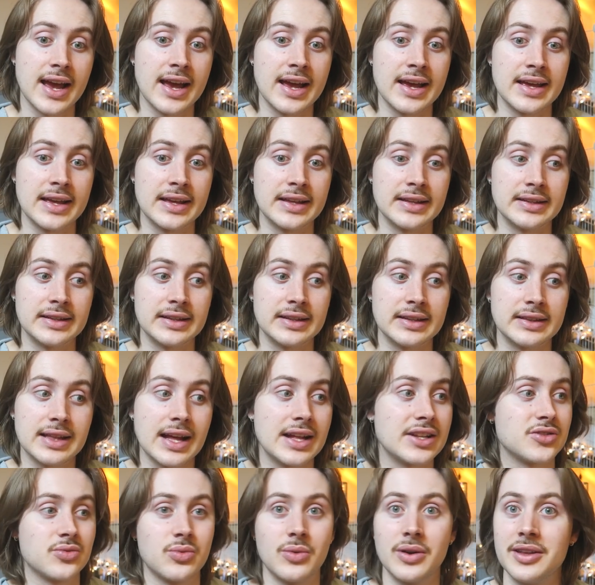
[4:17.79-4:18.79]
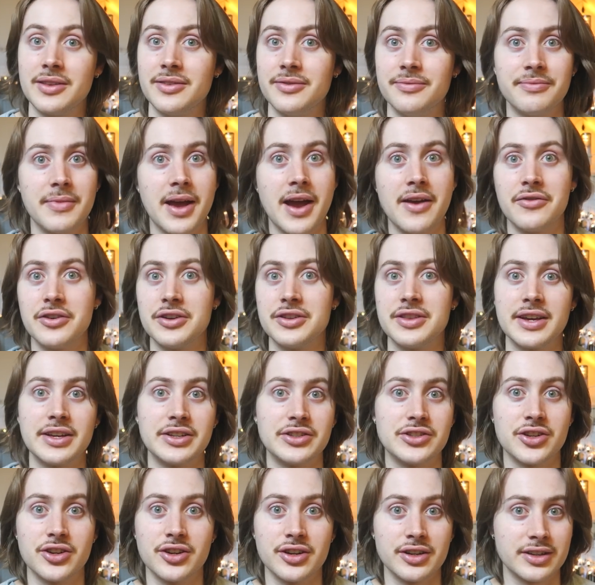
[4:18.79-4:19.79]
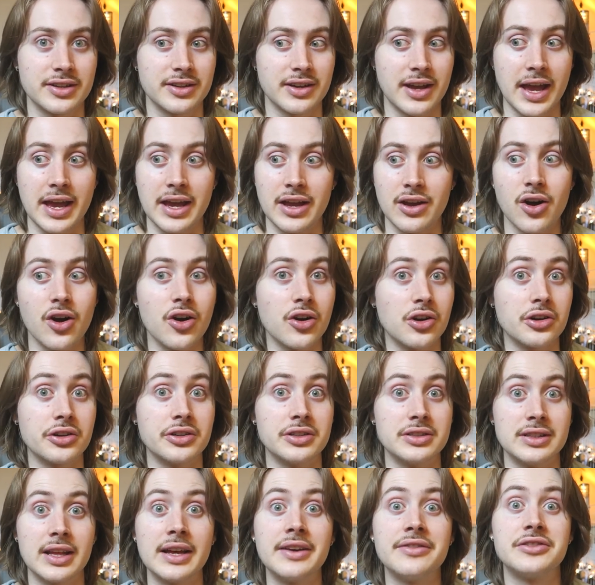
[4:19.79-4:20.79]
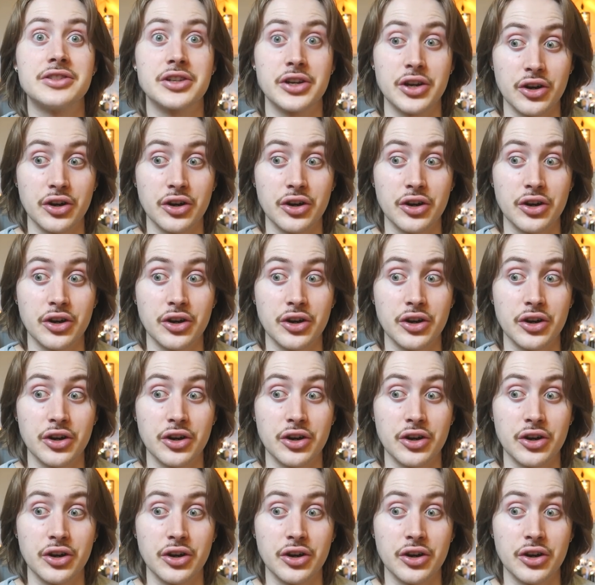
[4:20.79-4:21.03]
and that's when everything took a hard left